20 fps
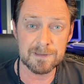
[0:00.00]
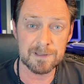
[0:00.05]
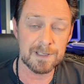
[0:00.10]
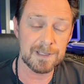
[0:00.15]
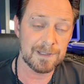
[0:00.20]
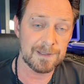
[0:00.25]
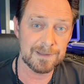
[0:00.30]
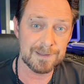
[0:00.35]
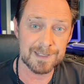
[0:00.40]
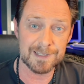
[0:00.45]

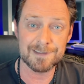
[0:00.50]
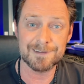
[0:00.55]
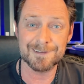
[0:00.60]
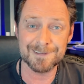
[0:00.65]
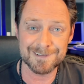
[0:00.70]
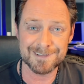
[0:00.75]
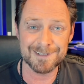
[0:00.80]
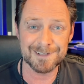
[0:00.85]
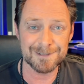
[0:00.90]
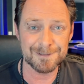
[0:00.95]
And that's
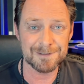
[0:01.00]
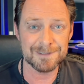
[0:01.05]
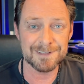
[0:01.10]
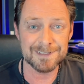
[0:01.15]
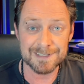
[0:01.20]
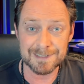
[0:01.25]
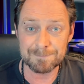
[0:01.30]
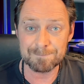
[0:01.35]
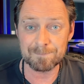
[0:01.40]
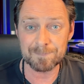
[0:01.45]
also,
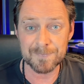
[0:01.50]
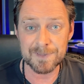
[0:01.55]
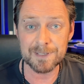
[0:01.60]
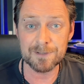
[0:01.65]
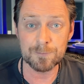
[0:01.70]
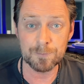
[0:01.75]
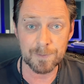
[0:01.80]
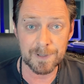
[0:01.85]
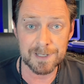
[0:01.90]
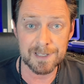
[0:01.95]
yeah,
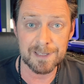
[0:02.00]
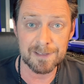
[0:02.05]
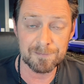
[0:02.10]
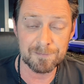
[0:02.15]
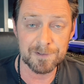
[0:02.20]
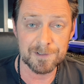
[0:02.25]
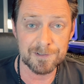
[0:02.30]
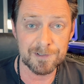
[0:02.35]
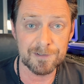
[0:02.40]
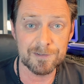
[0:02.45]
that's why
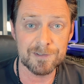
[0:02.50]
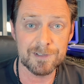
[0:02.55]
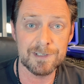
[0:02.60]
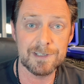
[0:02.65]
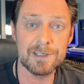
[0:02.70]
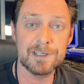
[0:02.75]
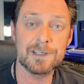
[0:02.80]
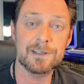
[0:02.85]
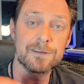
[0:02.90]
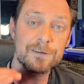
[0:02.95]
efficiency
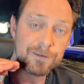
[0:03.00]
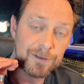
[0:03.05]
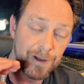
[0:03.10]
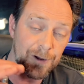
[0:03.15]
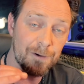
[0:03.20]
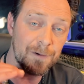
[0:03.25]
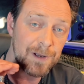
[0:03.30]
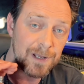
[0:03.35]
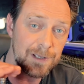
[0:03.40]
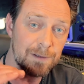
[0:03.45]
is
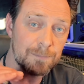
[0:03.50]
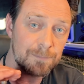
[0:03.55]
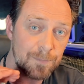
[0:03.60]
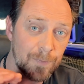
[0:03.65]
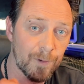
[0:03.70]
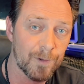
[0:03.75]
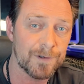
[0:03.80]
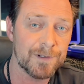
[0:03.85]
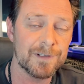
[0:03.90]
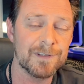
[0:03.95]
so
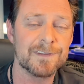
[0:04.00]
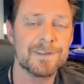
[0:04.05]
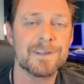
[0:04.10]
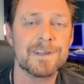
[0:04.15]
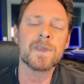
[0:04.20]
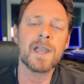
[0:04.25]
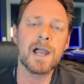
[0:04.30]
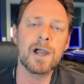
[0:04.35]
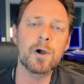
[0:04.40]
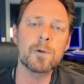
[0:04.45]
important.
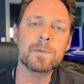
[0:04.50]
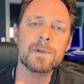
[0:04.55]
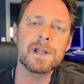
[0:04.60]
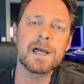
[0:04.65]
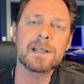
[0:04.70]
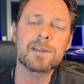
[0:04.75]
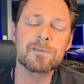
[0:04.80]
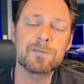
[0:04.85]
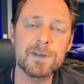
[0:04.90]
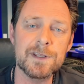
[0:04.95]
I hope you
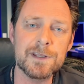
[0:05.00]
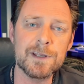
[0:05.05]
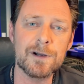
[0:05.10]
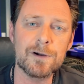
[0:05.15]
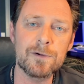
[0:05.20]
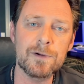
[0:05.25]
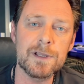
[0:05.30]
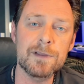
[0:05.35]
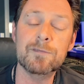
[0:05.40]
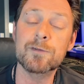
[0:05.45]
liked the
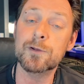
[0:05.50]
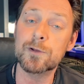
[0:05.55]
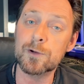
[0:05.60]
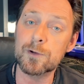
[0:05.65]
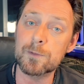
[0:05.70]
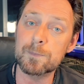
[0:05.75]
video. If you do,